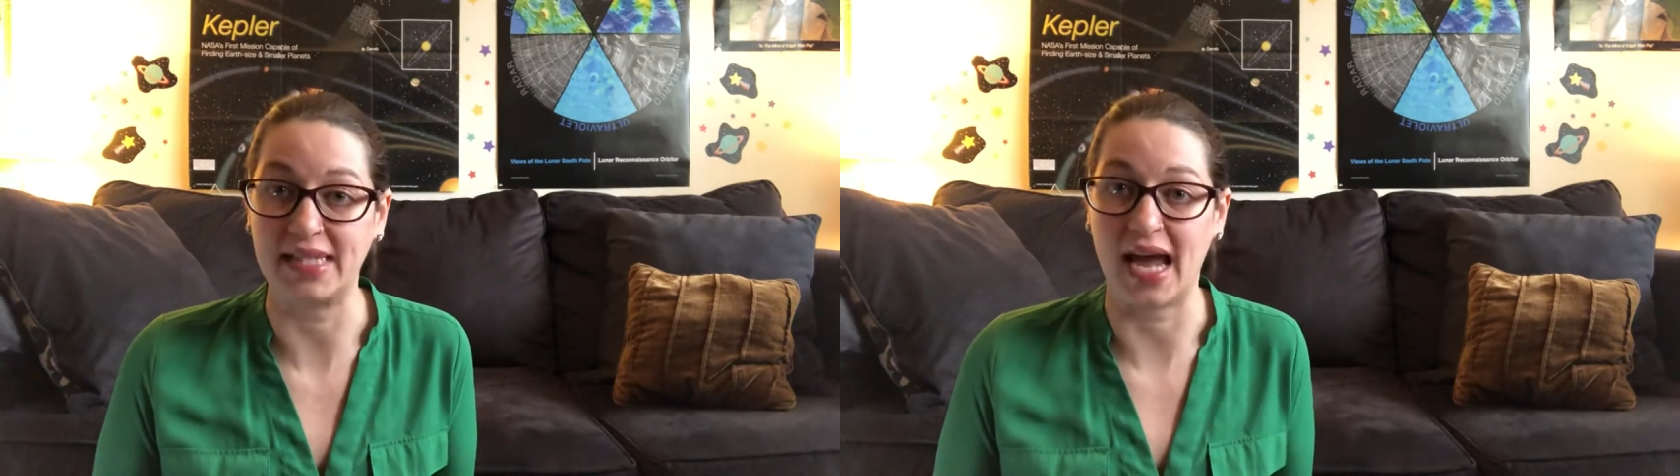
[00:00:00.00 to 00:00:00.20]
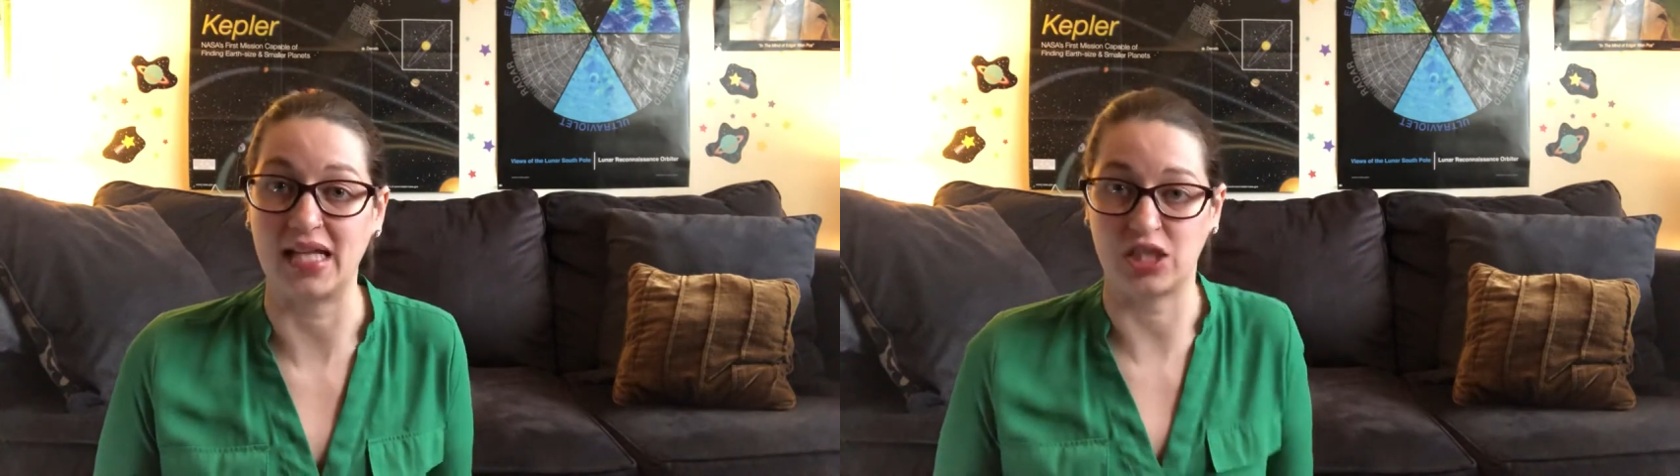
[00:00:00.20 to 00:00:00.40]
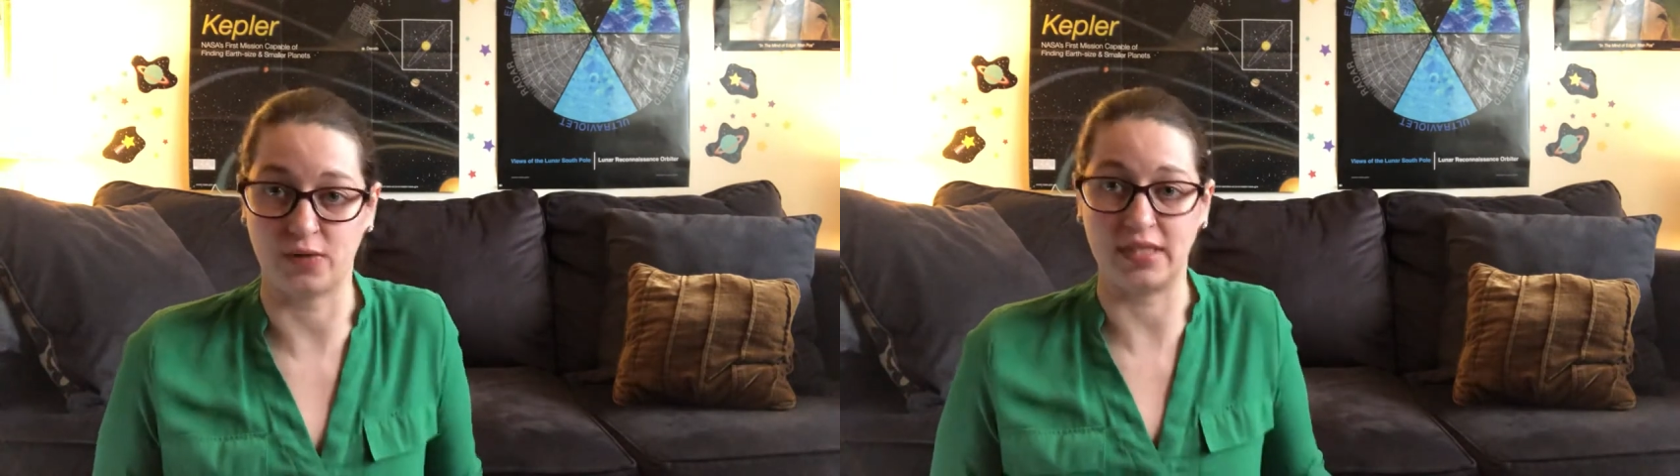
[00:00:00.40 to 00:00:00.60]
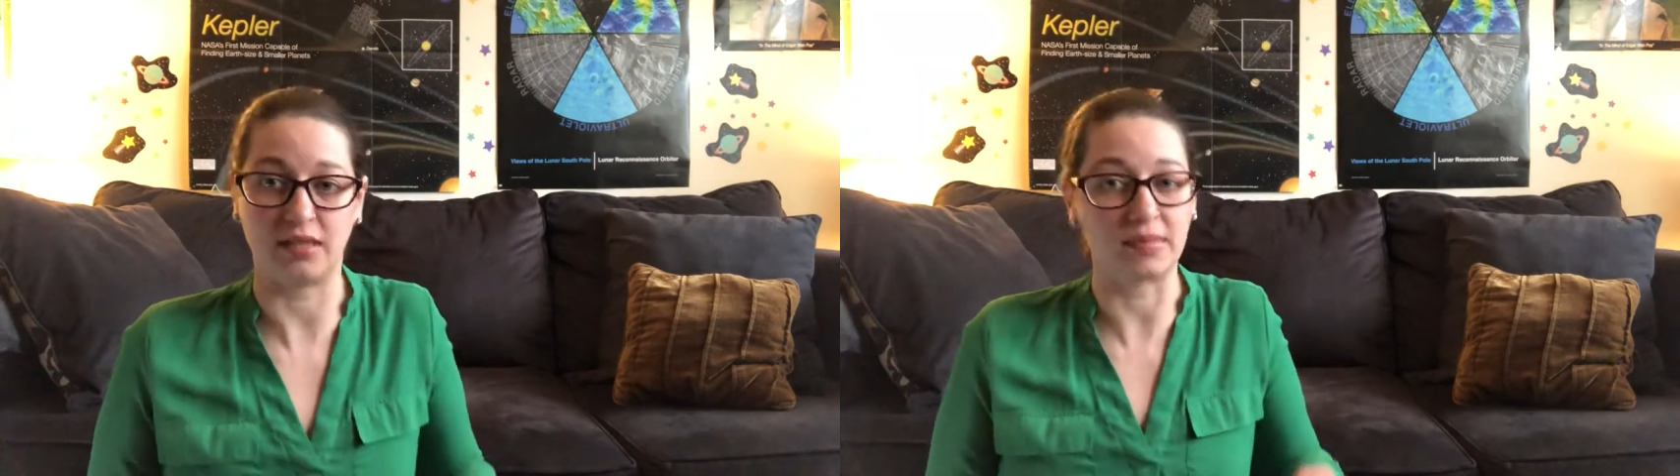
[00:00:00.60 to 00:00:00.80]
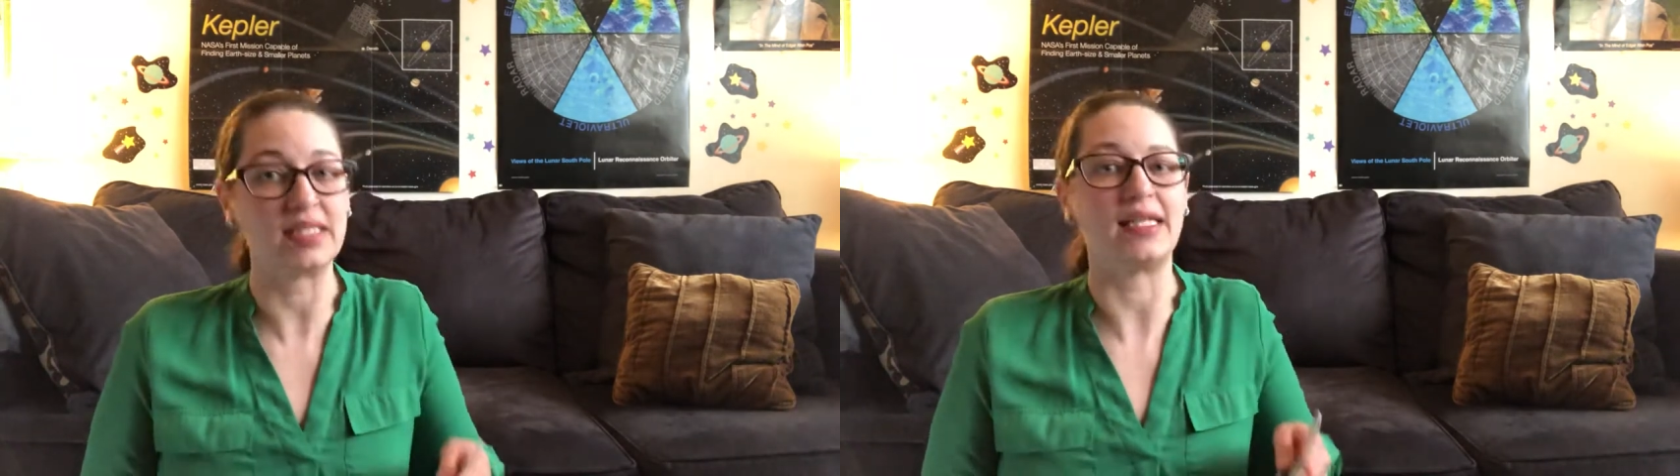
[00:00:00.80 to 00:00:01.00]

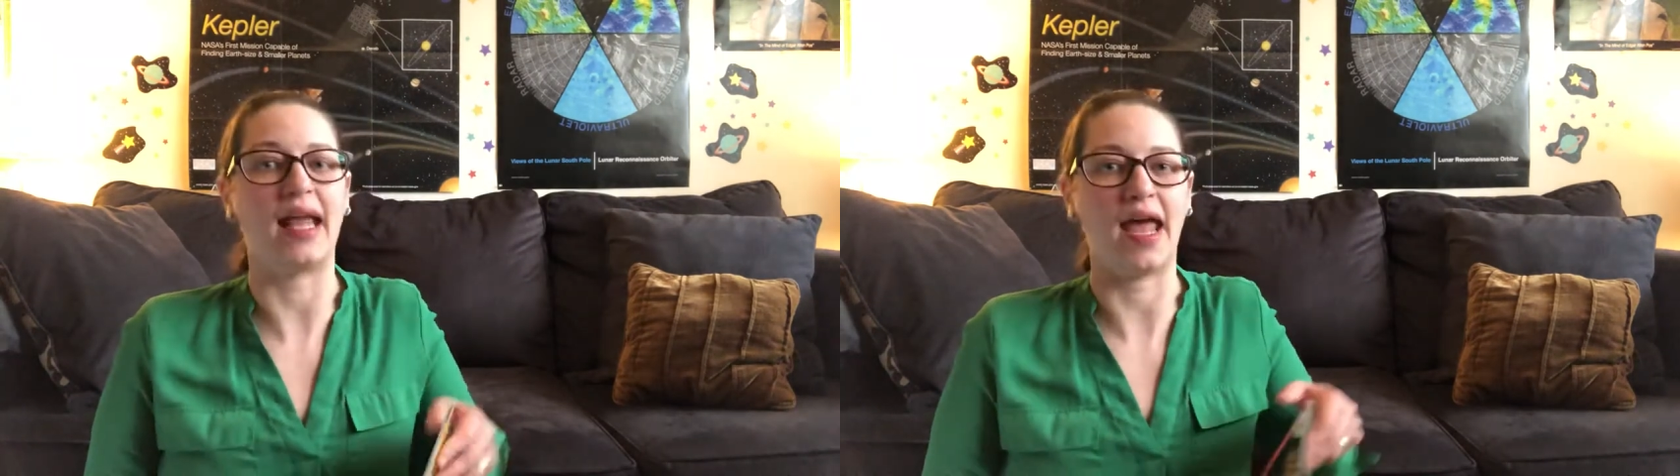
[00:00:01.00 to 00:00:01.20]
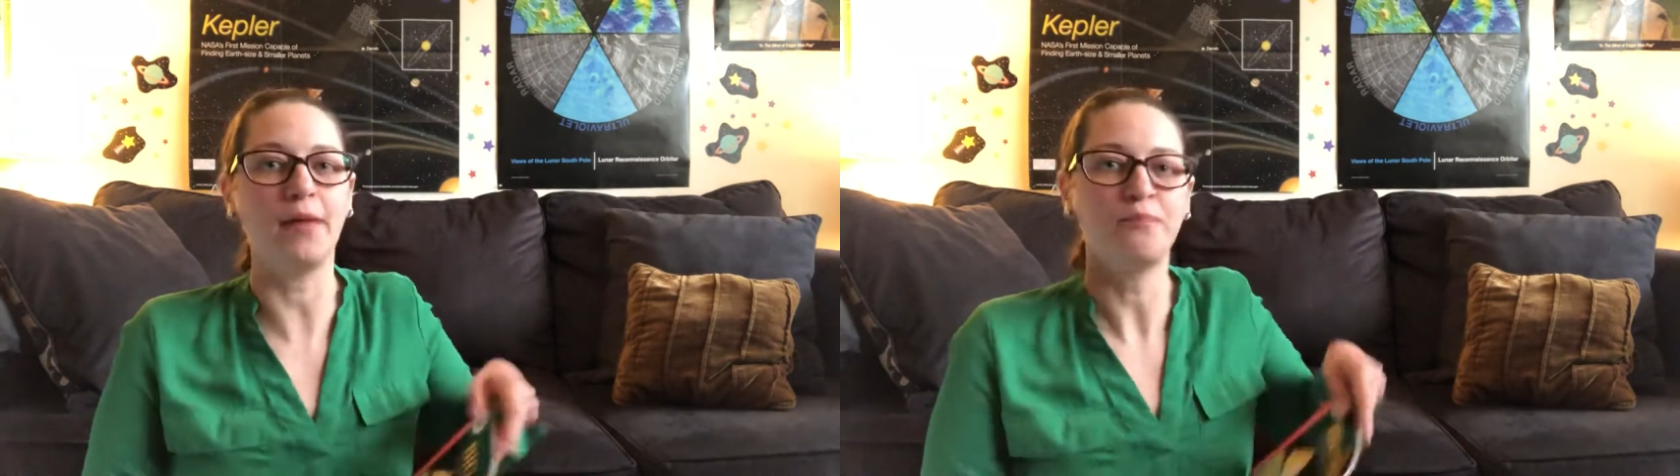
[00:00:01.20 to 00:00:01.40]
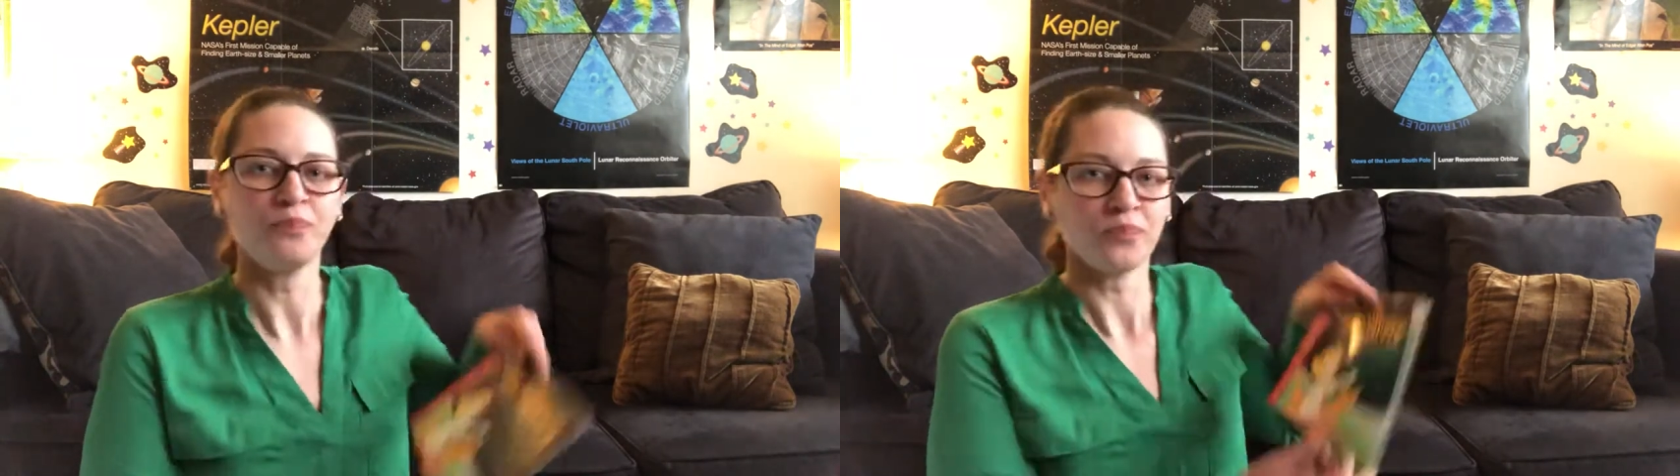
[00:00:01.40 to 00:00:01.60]
asterisms today.